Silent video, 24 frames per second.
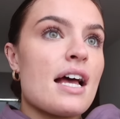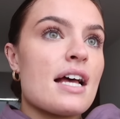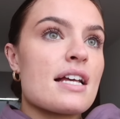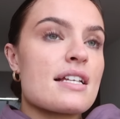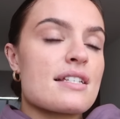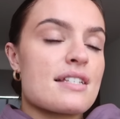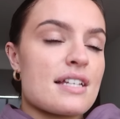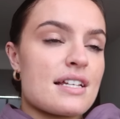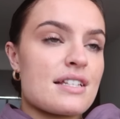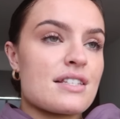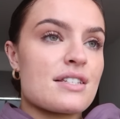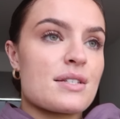
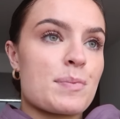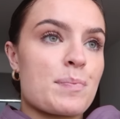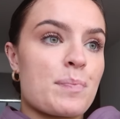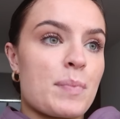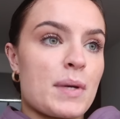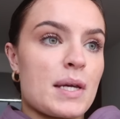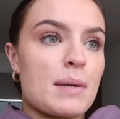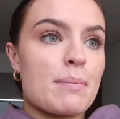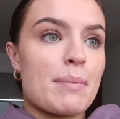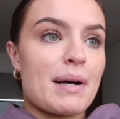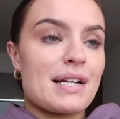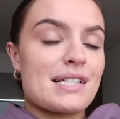since
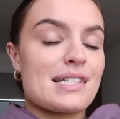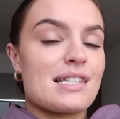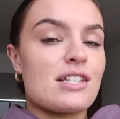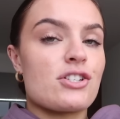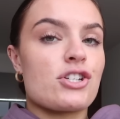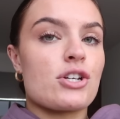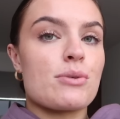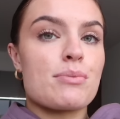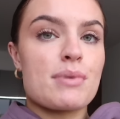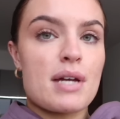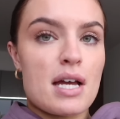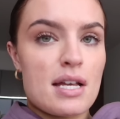being back to the
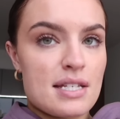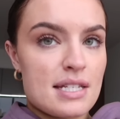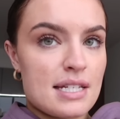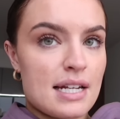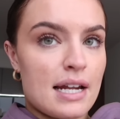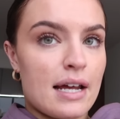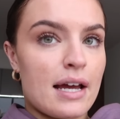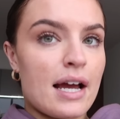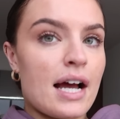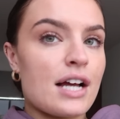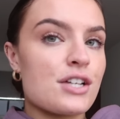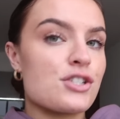gym
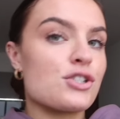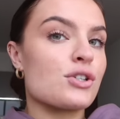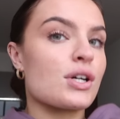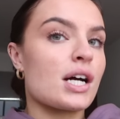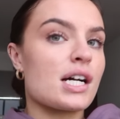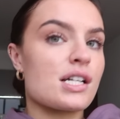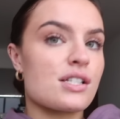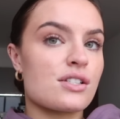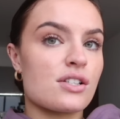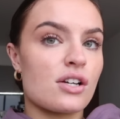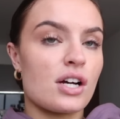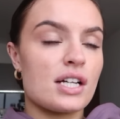yesterday, as you
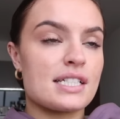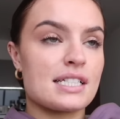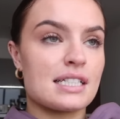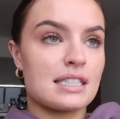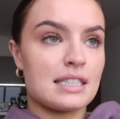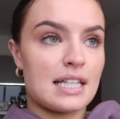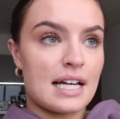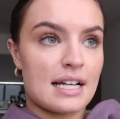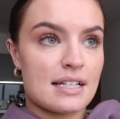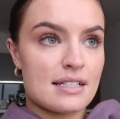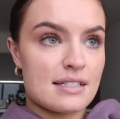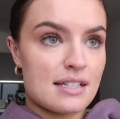guys saw, I did a
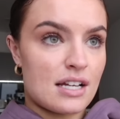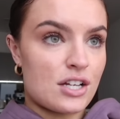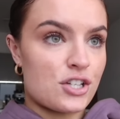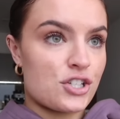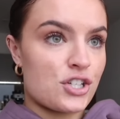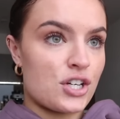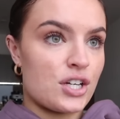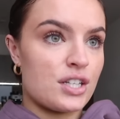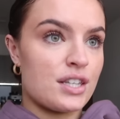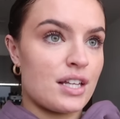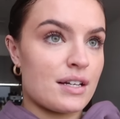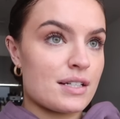leg
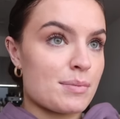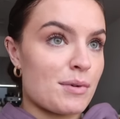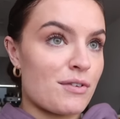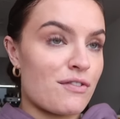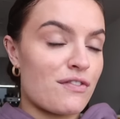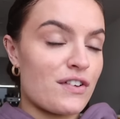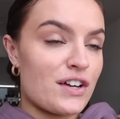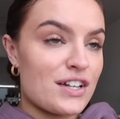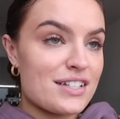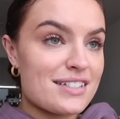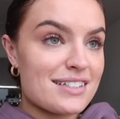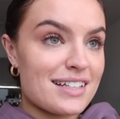session. That was my
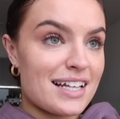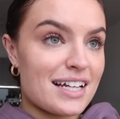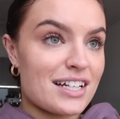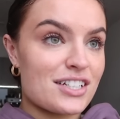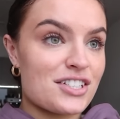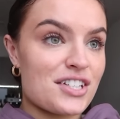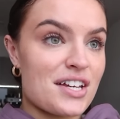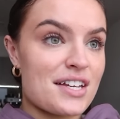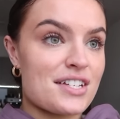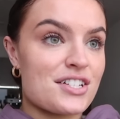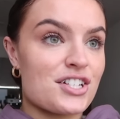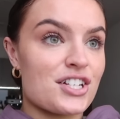first leg
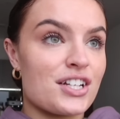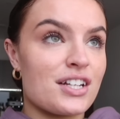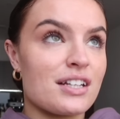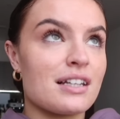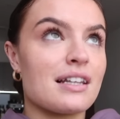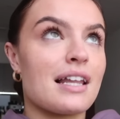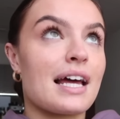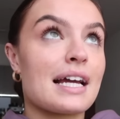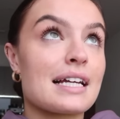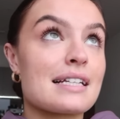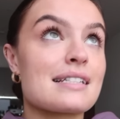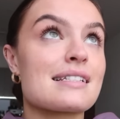
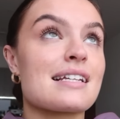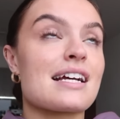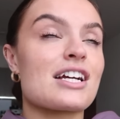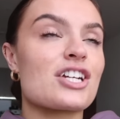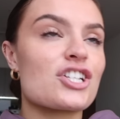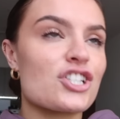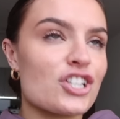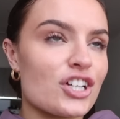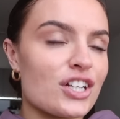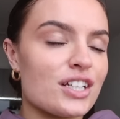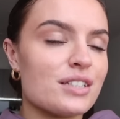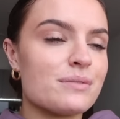
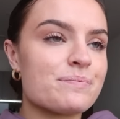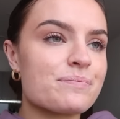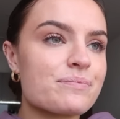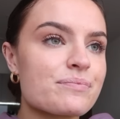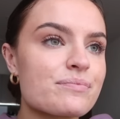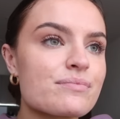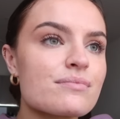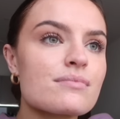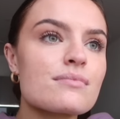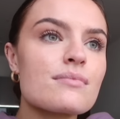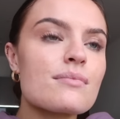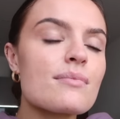session
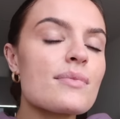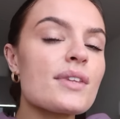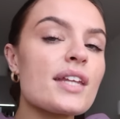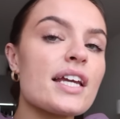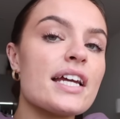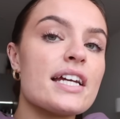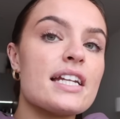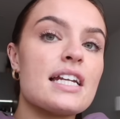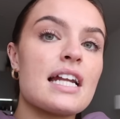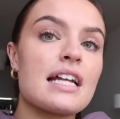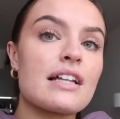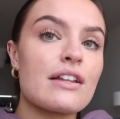
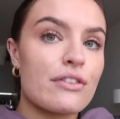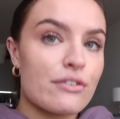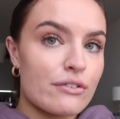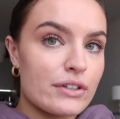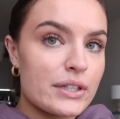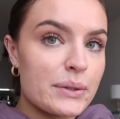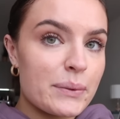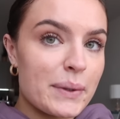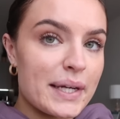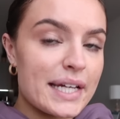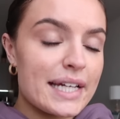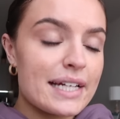in nearly
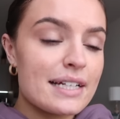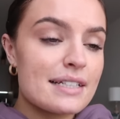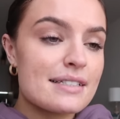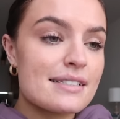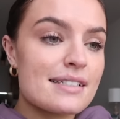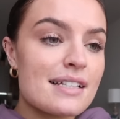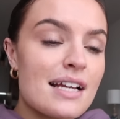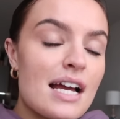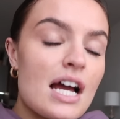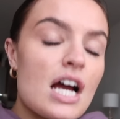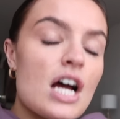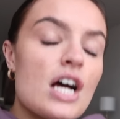3 weeks.